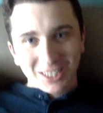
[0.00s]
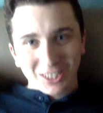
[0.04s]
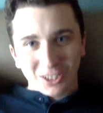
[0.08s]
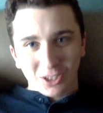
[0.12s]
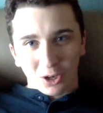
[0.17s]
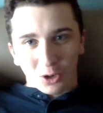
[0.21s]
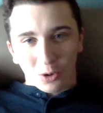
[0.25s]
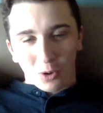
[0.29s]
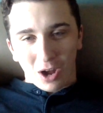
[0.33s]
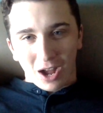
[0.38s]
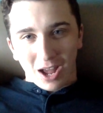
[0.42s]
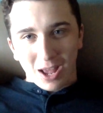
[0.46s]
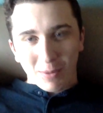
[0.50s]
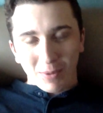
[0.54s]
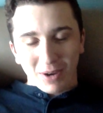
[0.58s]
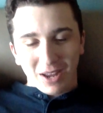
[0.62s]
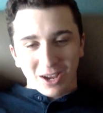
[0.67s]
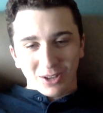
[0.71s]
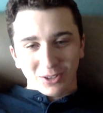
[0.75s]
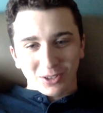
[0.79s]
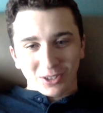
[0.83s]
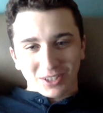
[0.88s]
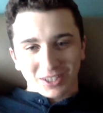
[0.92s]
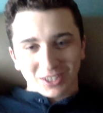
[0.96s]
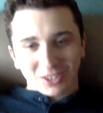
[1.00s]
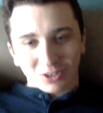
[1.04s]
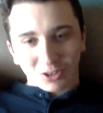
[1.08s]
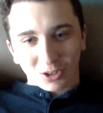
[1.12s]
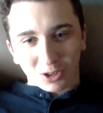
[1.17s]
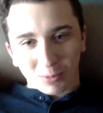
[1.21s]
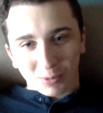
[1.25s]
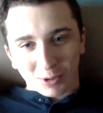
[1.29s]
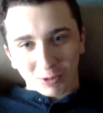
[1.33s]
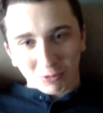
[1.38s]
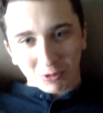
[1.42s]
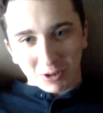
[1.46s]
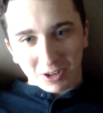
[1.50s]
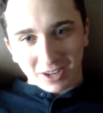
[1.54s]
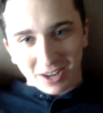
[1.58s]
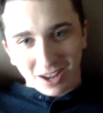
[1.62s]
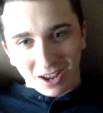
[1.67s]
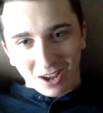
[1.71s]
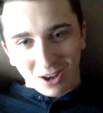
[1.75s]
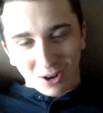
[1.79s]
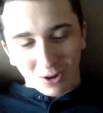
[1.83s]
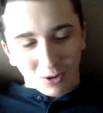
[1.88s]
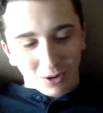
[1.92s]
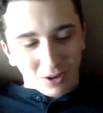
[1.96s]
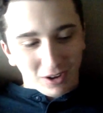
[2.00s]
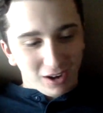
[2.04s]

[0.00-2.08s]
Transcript: So I'm announcing the tournament right now.